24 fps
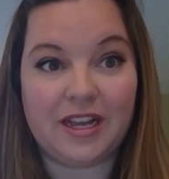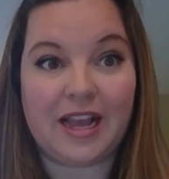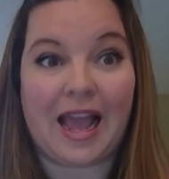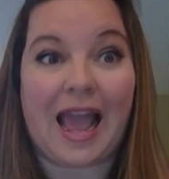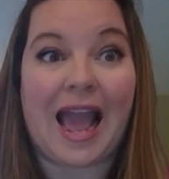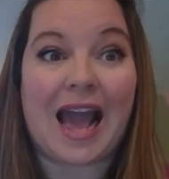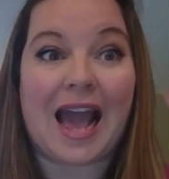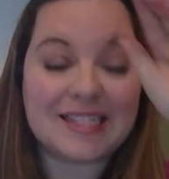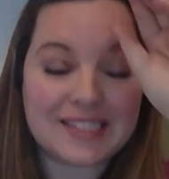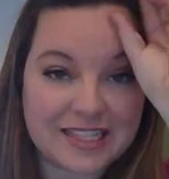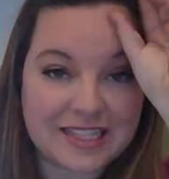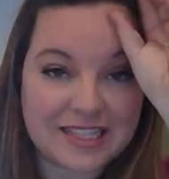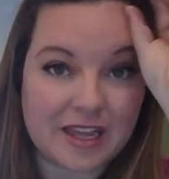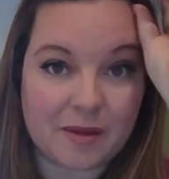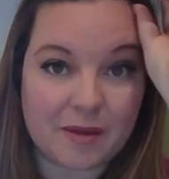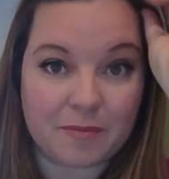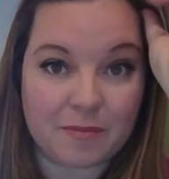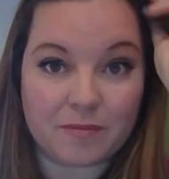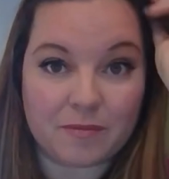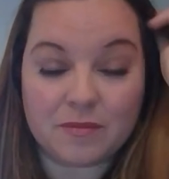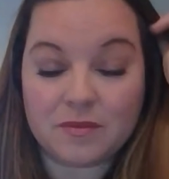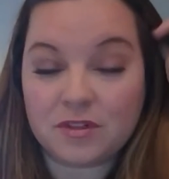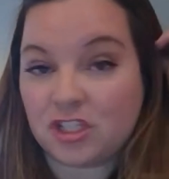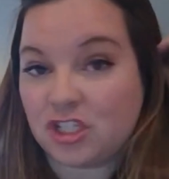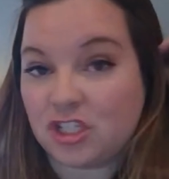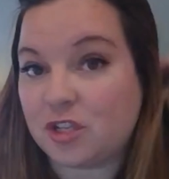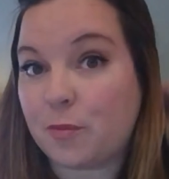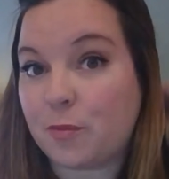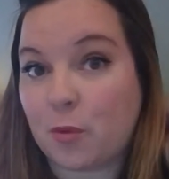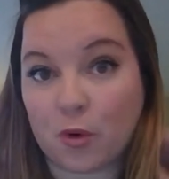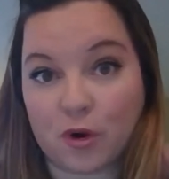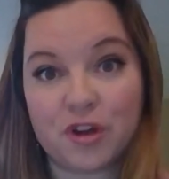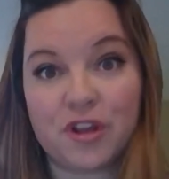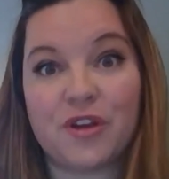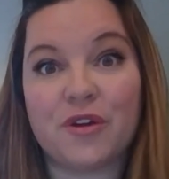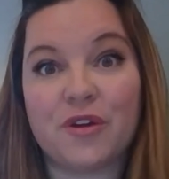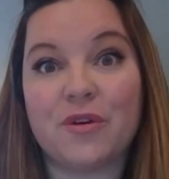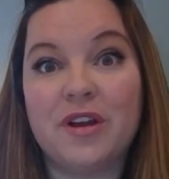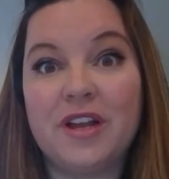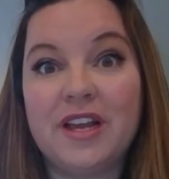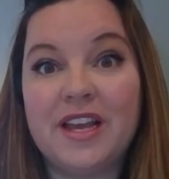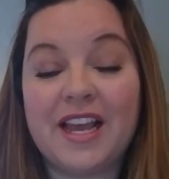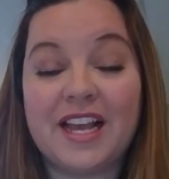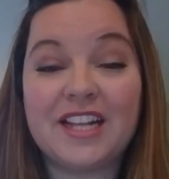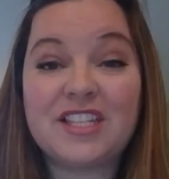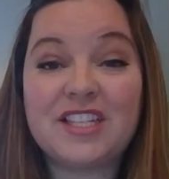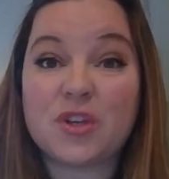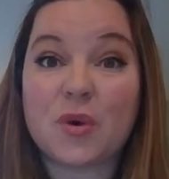ask them to support you
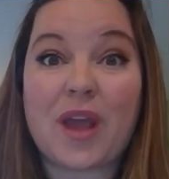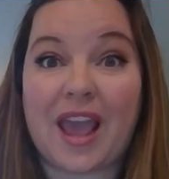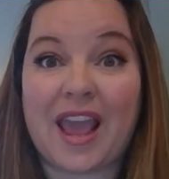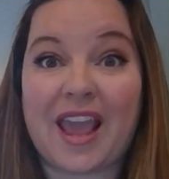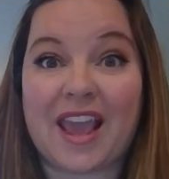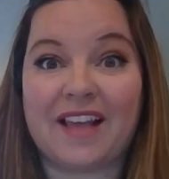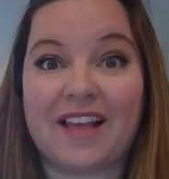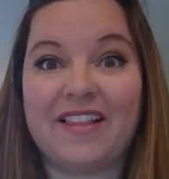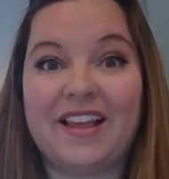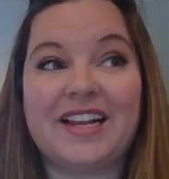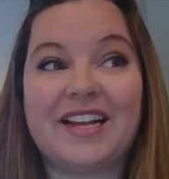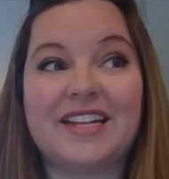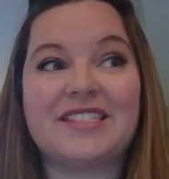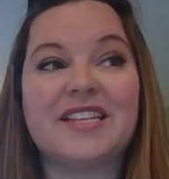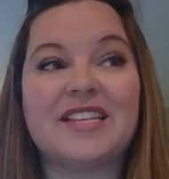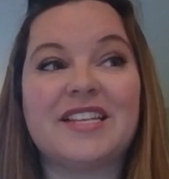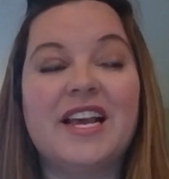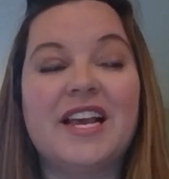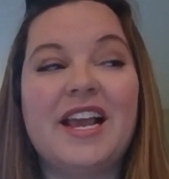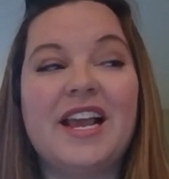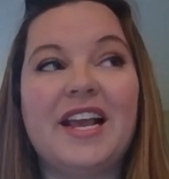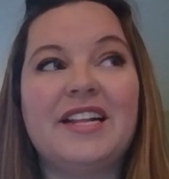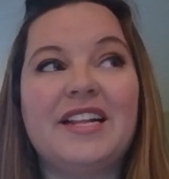it's okay like it's